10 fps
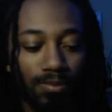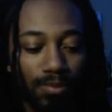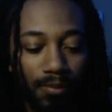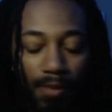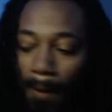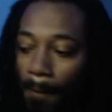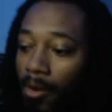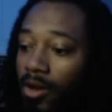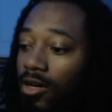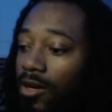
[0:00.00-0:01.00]
me of.
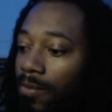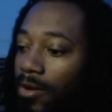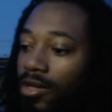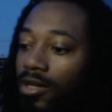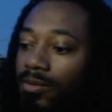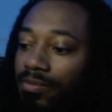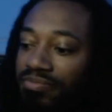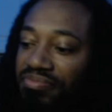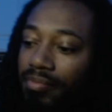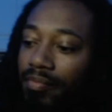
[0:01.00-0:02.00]
Pretty good.
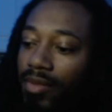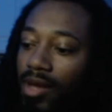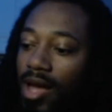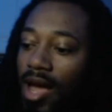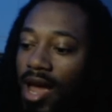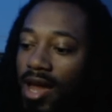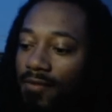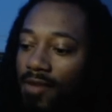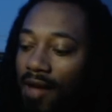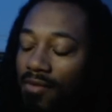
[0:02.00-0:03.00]

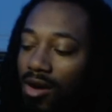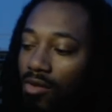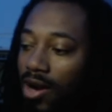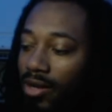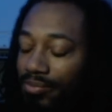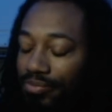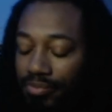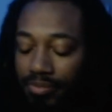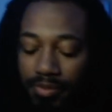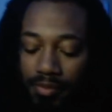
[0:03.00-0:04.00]
And if you haven't already,
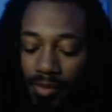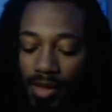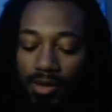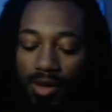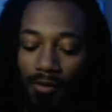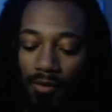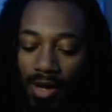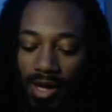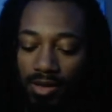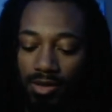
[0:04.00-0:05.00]
don't
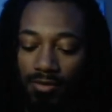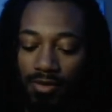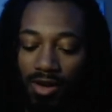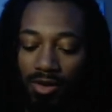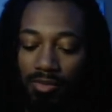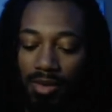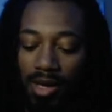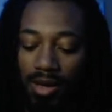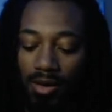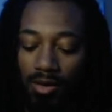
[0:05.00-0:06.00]
forget to follow
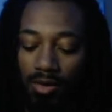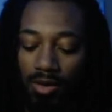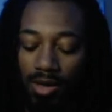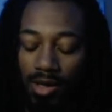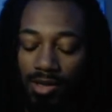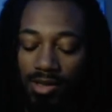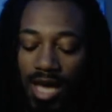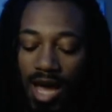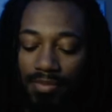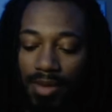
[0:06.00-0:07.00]
me on
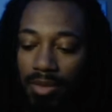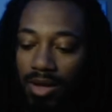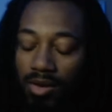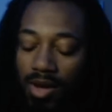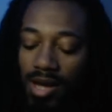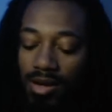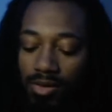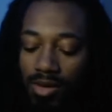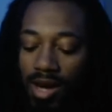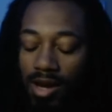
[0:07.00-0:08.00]
Untappd. I'm going to go ahead
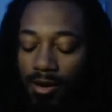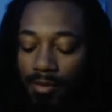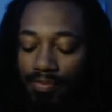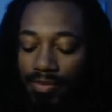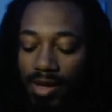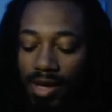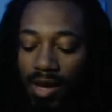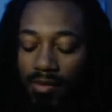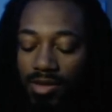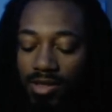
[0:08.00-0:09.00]
and do that here.
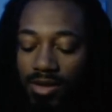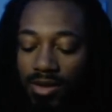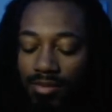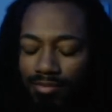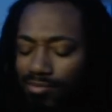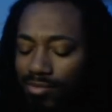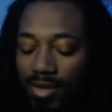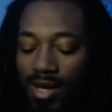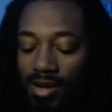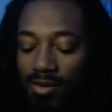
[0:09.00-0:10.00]
And we're just going to
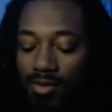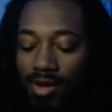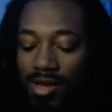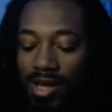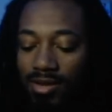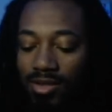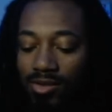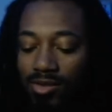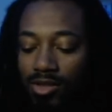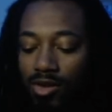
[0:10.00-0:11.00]
kind of get that
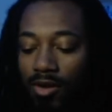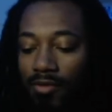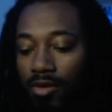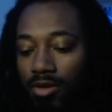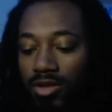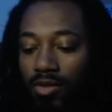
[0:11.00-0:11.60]
started as far as the